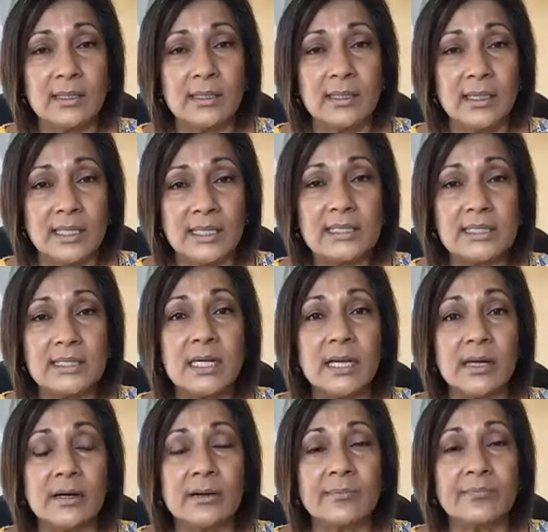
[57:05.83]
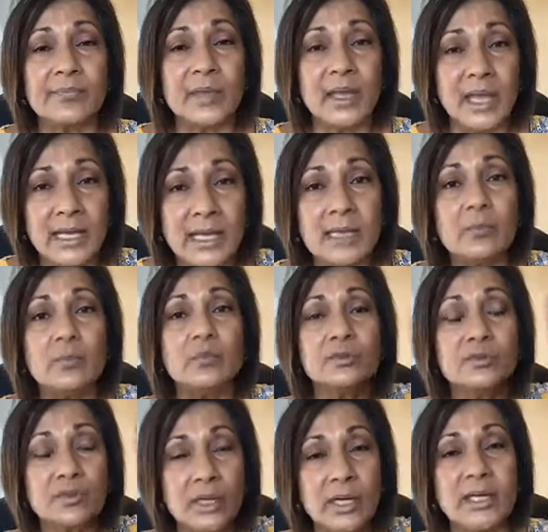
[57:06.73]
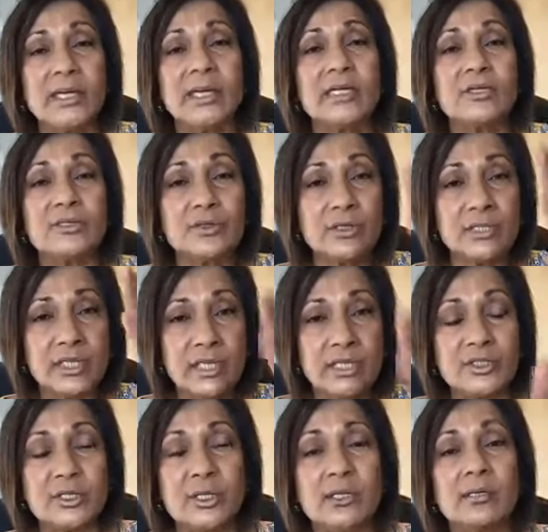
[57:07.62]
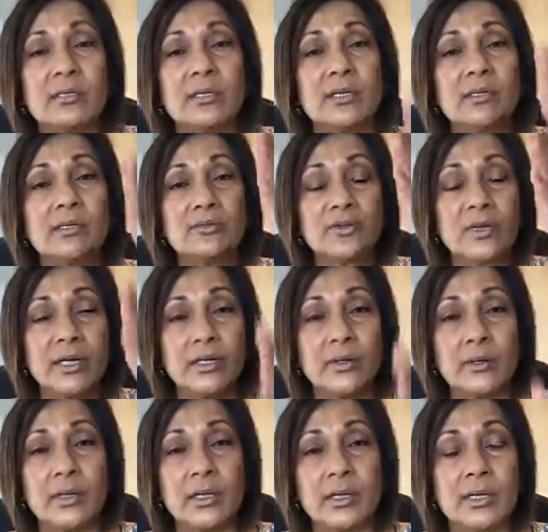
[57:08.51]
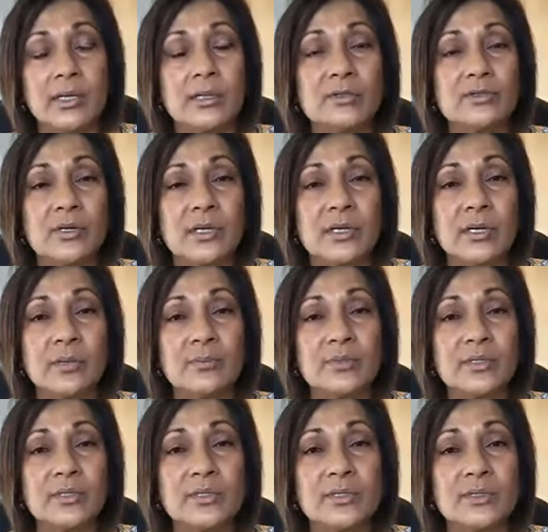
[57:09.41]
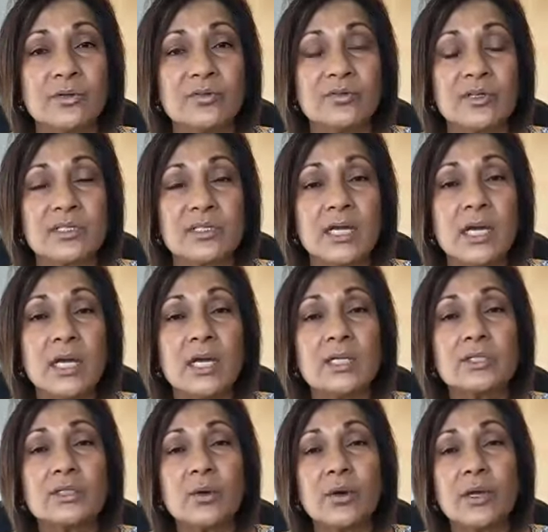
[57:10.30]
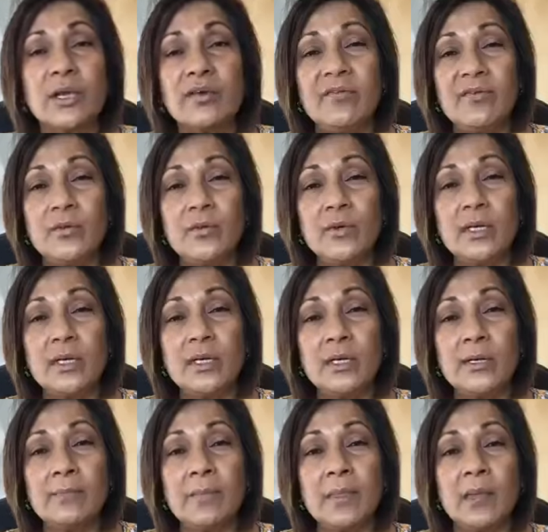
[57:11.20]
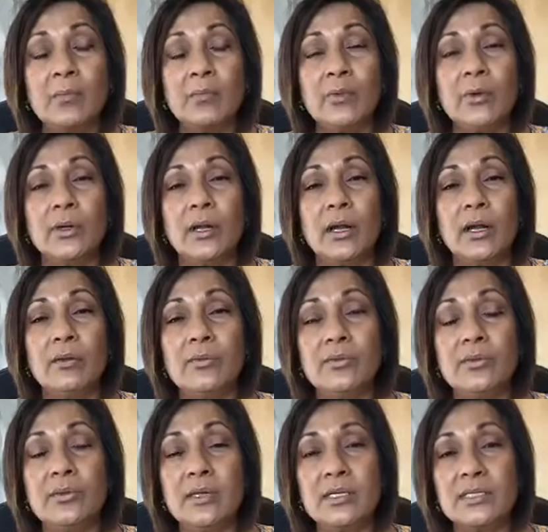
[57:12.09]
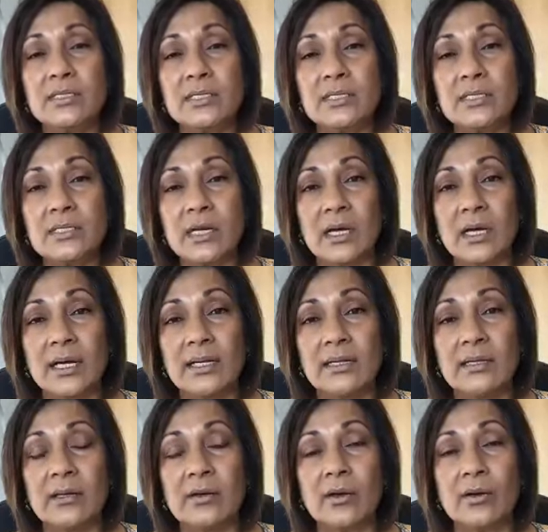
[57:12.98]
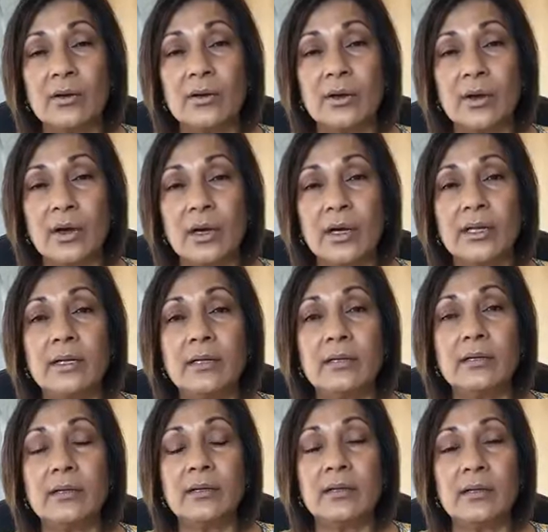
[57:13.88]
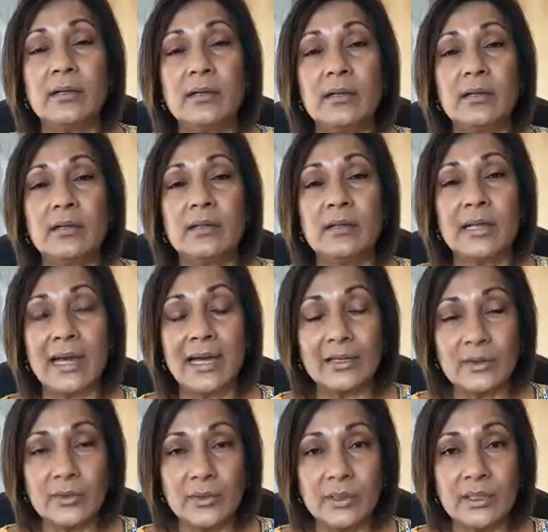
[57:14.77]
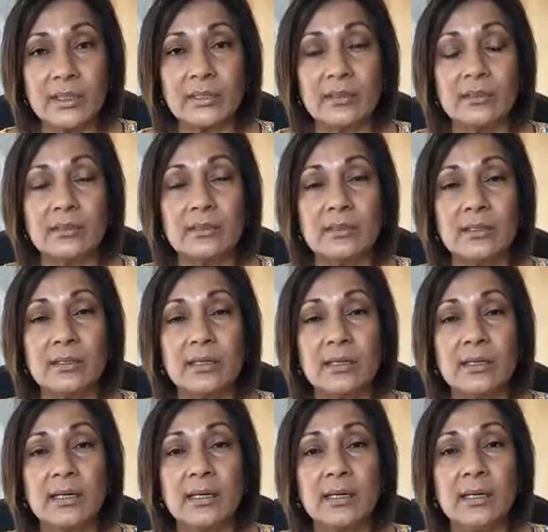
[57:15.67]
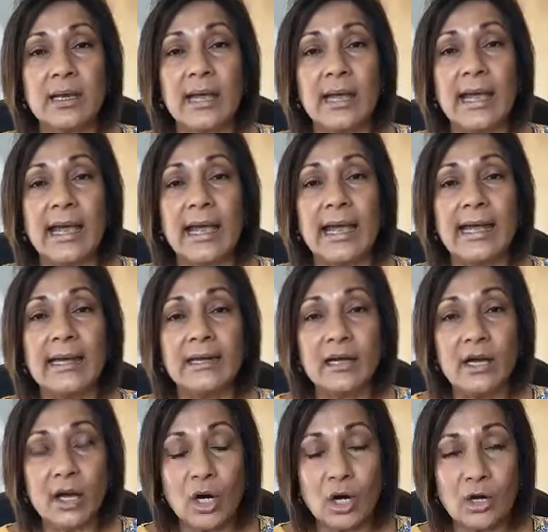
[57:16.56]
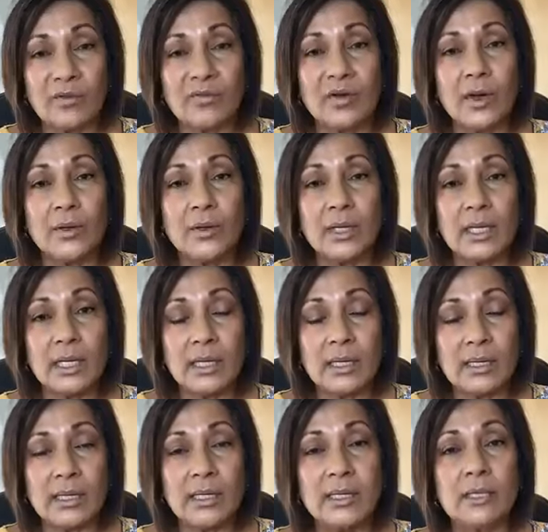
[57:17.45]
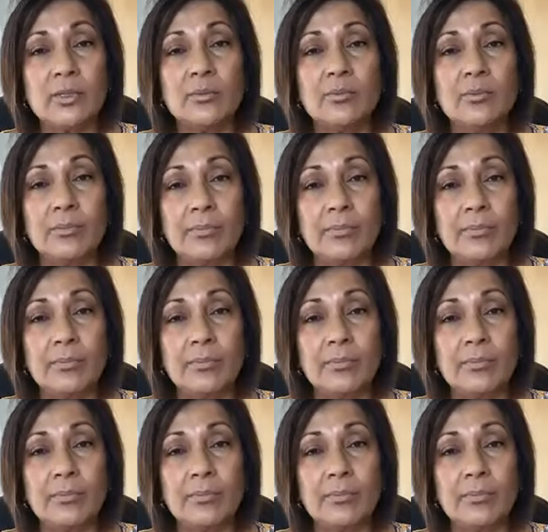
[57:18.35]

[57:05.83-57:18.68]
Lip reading: It's there, and it will try to get your attention. It'll try to come to the surface. So if you can put other things aside that are not that critical, and carve out little